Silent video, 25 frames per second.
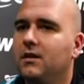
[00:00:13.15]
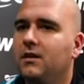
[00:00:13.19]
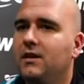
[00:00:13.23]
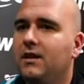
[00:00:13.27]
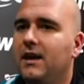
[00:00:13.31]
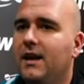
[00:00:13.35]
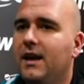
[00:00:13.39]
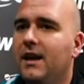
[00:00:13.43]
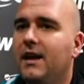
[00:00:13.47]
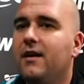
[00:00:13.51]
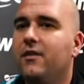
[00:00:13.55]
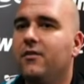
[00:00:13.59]

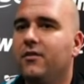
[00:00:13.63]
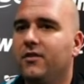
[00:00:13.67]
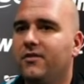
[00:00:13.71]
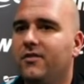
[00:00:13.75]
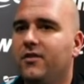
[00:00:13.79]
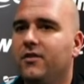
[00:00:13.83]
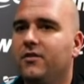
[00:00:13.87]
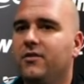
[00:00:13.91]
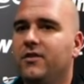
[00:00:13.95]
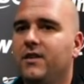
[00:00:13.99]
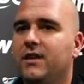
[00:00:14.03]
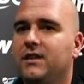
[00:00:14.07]
Yeah, I
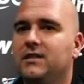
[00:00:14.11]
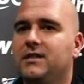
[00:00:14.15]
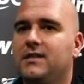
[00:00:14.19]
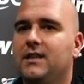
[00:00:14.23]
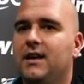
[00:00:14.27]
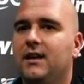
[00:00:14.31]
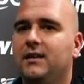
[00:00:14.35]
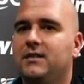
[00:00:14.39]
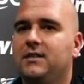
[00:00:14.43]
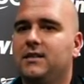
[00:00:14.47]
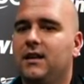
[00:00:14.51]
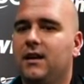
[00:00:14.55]
feel
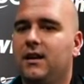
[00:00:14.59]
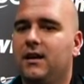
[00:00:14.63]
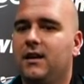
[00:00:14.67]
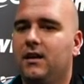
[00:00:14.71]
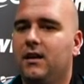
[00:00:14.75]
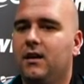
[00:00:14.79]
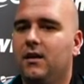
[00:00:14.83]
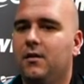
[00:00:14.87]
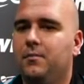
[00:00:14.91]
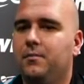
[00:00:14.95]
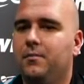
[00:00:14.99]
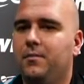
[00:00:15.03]
fantastic.
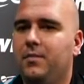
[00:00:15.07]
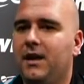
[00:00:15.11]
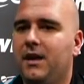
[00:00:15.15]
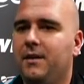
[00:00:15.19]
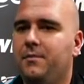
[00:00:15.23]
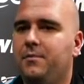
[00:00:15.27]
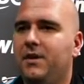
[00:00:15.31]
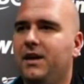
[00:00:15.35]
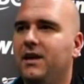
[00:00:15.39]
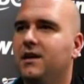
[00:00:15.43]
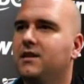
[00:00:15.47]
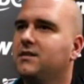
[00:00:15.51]

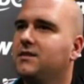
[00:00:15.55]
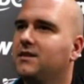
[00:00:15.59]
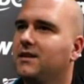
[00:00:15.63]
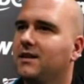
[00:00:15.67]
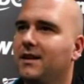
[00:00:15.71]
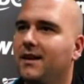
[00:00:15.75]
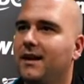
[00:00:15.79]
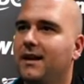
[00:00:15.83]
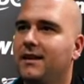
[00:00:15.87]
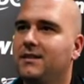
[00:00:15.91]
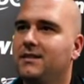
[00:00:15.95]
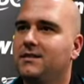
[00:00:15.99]
Played better
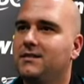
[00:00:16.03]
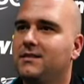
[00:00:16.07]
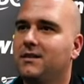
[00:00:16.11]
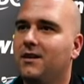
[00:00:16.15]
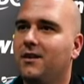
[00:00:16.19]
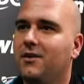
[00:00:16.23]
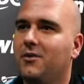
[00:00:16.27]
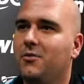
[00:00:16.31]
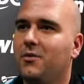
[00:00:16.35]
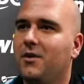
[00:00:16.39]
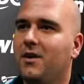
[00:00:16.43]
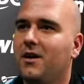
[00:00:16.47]
today,
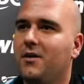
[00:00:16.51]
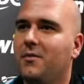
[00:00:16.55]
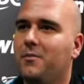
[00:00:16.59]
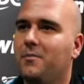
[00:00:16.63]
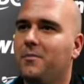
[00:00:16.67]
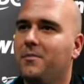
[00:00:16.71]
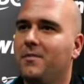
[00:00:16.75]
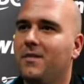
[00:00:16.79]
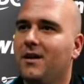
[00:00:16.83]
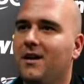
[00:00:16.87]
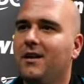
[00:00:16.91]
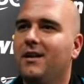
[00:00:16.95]

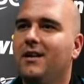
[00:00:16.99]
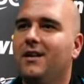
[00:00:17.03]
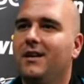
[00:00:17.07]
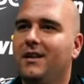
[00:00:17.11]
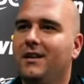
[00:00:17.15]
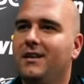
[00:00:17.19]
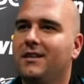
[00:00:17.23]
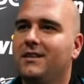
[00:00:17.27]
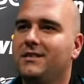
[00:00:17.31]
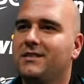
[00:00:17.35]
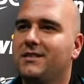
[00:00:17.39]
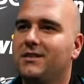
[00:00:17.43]
so
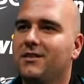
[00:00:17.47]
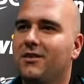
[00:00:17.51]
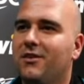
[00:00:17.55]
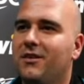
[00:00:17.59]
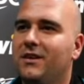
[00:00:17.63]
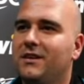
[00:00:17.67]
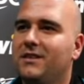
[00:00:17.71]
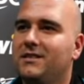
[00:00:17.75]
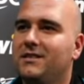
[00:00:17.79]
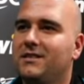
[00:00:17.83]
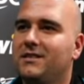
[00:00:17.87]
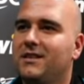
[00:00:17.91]
it's
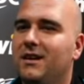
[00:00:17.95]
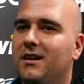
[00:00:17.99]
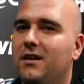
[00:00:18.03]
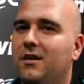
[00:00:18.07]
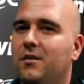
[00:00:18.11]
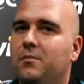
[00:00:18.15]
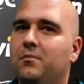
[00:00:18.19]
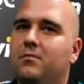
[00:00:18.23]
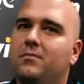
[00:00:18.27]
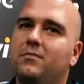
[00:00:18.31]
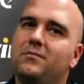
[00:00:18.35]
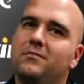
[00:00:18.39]
nice.
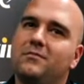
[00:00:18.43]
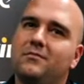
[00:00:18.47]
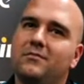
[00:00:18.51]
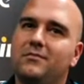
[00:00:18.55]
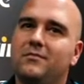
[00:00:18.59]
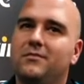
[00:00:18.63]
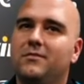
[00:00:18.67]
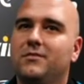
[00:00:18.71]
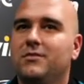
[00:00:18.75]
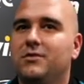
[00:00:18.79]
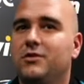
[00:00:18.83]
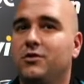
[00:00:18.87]

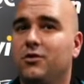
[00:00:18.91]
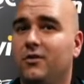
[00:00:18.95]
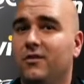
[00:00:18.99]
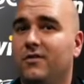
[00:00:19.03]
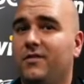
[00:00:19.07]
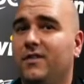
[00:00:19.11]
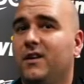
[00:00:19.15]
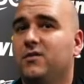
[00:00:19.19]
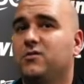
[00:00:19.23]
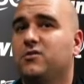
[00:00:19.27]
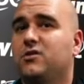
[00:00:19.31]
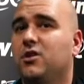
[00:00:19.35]
Sort of
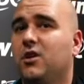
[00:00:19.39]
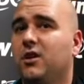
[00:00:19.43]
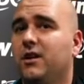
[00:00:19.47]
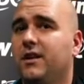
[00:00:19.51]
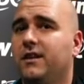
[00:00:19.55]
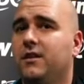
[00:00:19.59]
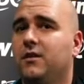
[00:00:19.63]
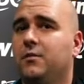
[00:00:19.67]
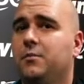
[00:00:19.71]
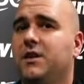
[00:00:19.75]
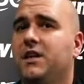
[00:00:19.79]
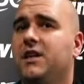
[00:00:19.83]
felt
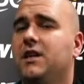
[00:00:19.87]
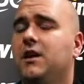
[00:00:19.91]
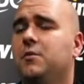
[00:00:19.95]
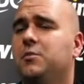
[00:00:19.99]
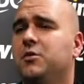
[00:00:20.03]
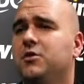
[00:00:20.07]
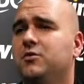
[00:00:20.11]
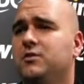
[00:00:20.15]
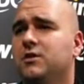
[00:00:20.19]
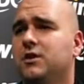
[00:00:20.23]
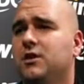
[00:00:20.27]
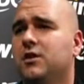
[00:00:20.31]
solid on my
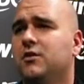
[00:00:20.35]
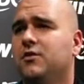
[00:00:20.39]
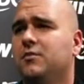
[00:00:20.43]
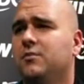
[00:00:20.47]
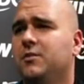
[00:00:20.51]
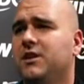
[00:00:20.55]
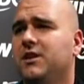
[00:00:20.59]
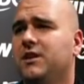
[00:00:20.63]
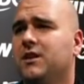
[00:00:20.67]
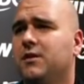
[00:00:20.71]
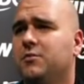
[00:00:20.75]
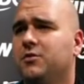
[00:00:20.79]
doubles, and all
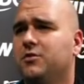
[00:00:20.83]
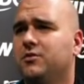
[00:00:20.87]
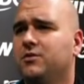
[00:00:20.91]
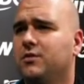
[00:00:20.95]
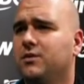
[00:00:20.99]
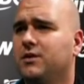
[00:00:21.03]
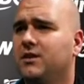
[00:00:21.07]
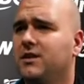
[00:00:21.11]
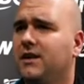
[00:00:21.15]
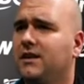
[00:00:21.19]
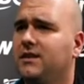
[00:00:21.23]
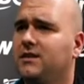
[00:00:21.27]
my doubles
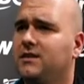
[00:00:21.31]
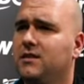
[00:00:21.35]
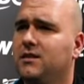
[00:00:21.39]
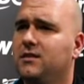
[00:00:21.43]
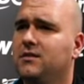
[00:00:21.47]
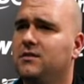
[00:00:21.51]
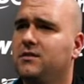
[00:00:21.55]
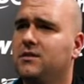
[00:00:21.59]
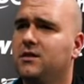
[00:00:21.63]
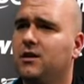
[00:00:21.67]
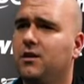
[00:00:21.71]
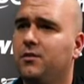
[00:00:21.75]
were
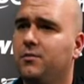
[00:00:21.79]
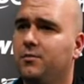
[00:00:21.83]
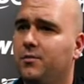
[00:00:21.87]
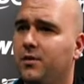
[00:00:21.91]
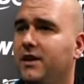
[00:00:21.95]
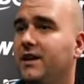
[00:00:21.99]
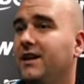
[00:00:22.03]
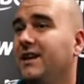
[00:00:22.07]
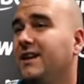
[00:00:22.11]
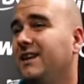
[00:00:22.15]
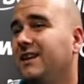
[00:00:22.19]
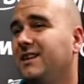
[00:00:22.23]
decent, so
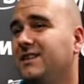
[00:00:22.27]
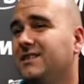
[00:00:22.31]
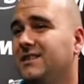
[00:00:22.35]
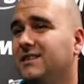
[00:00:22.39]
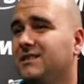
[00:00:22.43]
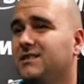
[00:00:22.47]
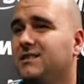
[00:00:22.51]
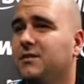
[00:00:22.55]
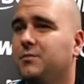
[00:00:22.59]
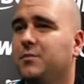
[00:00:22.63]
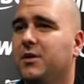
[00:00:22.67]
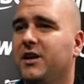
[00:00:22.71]
but they
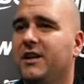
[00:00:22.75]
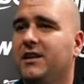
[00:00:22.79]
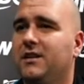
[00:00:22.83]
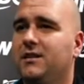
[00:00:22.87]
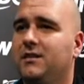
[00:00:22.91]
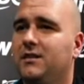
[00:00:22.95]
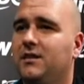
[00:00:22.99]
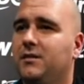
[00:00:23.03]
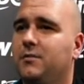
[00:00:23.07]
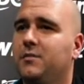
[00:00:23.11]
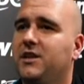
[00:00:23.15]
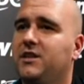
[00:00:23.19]
needed to be.
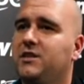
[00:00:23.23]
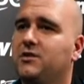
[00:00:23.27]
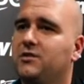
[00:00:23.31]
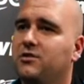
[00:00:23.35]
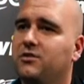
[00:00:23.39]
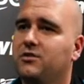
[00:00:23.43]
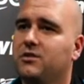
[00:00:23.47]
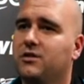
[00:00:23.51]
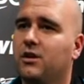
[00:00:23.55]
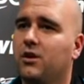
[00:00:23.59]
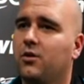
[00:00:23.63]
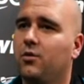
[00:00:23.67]

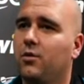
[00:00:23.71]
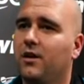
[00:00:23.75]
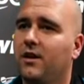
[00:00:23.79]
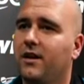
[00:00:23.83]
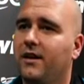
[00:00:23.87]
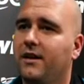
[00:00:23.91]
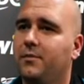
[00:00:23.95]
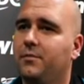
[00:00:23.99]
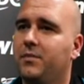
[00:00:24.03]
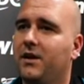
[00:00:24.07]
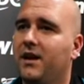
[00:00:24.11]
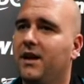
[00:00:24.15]
Dimitri's a
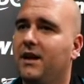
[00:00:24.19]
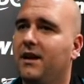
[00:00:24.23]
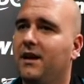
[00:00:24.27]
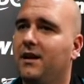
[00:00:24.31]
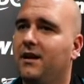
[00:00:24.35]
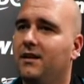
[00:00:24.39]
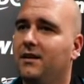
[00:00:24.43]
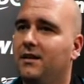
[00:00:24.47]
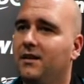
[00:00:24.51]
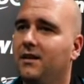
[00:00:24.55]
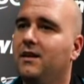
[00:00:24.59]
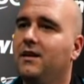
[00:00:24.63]
quality
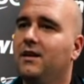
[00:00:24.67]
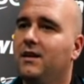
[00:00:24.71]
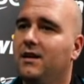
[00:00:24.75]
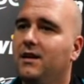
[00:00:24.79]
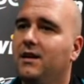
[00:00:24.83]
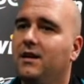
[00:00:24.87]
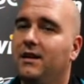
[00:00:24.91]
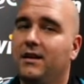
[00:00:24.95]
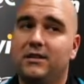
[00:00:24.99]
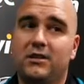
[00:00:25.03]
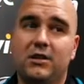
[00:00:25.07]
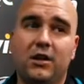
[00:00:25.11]
player.
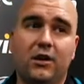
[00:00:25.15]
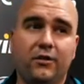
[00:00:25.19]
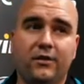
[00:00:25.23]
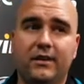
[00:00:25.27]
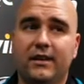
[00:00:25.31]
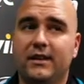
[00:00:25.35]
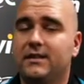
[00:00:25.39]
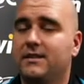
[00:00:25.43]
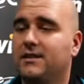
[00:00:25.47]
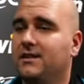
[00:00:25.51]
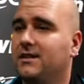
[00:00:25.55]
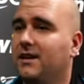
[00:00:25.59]
He showed
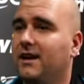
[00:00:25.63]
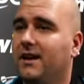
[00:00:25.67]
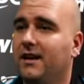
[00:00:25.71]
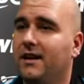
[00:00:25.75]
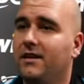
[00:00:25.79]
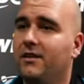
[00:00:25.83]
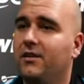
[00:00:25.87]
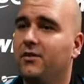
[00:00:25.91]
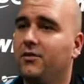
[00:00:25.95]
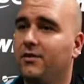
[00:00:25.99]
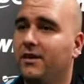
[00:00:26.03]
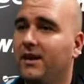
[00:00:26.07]
it today,
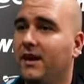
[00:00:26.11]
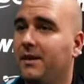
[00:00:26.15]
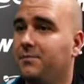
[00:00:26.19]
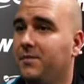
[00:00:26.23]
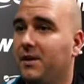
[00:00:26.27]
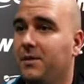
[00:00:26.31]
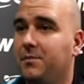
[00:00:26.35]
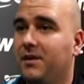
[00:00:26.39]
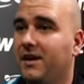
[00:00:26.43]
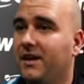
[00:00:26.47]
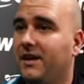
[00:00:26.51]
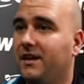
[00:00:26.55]
I know, he had
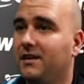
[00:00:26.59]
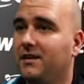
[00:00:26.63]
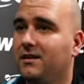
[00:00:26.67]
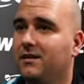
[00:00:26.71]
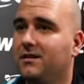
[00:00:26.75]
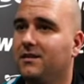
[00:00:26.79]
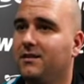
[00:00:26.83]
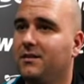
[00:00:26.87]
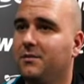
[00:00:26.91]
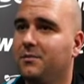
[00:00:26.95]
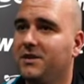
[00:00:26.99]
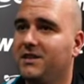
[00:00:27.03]
me beat.
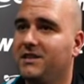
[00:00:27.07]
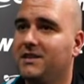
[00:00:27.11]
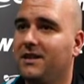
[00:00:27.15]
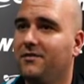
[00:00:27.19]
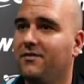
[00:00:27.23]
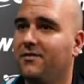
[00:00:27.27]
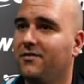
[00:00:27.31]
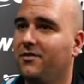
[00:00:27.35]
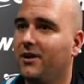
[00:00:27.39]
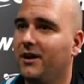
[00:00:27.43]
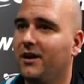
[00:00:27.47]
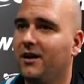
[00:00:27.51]
We missed him
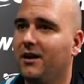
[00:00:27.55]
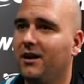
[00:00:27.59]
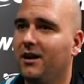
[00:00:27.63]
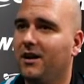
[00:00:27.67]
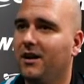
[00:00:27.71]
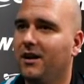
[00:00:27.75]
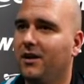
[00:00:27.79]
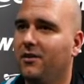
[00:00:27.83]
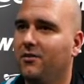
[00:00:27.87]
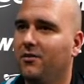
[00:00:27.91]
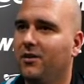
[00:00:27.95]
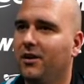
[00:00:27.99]
three
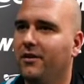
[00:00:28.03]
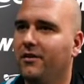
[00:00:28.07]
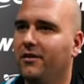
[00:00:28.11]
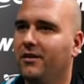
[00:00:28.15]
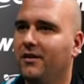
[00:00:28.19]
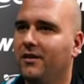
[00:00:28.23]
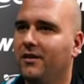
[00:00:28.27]
earlier on,